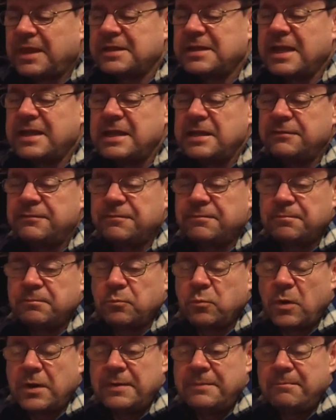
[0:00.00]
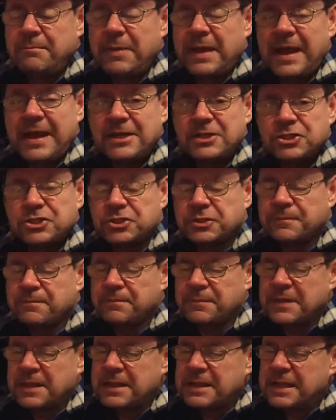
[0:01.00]
in any one batch.
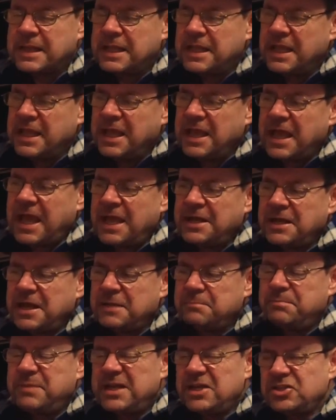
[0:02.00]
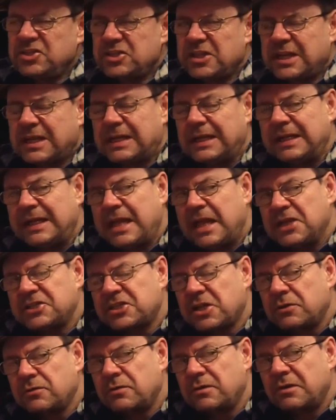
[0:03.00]
And it basically,
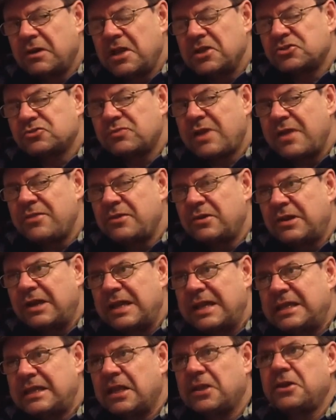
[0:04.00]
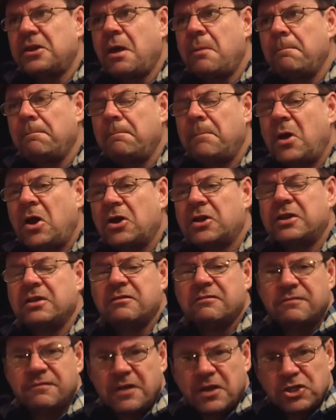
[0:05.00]
it's, a, it's rather like a nut
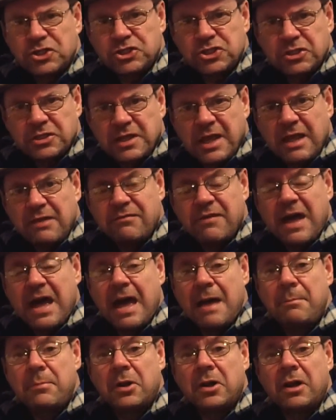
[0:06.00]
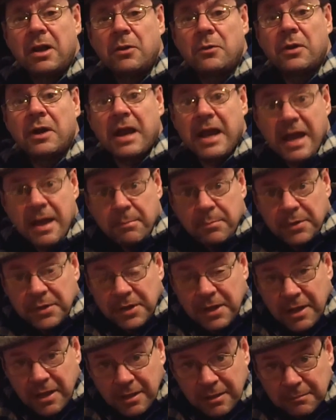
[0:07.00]
market version of Aberlour
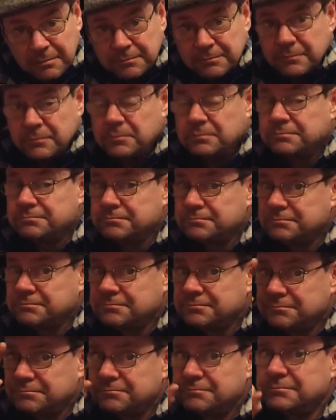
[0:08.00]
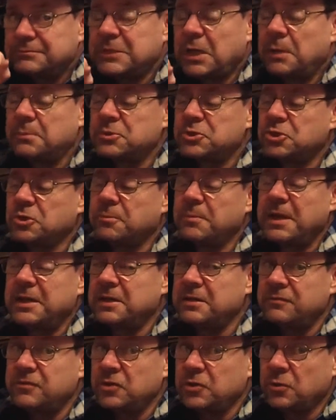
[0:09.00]
A'bunadh. Now, I'm sure
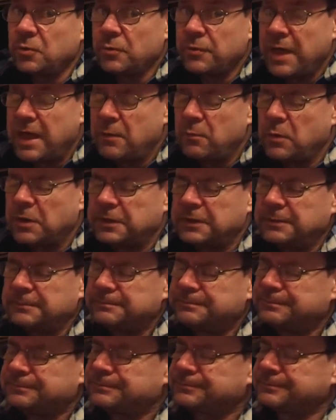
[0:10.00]
many of you know that one.